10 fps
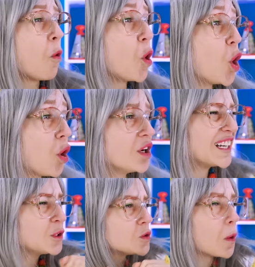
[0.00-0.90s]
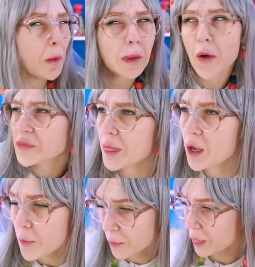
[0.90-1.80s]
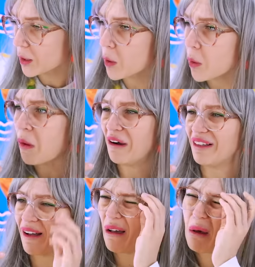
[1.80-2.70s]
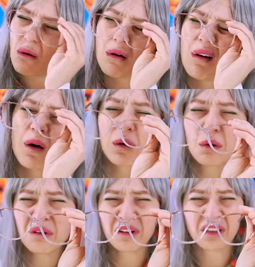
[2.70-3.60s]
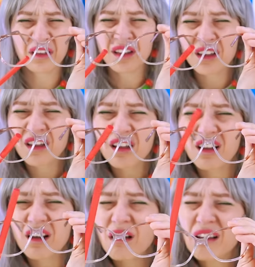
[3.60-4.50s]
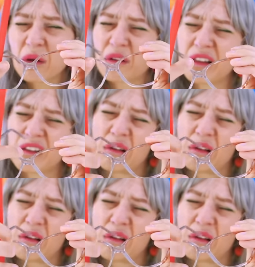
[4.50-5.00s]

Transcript: These kids and their computers! Eh, if only I get this lassie!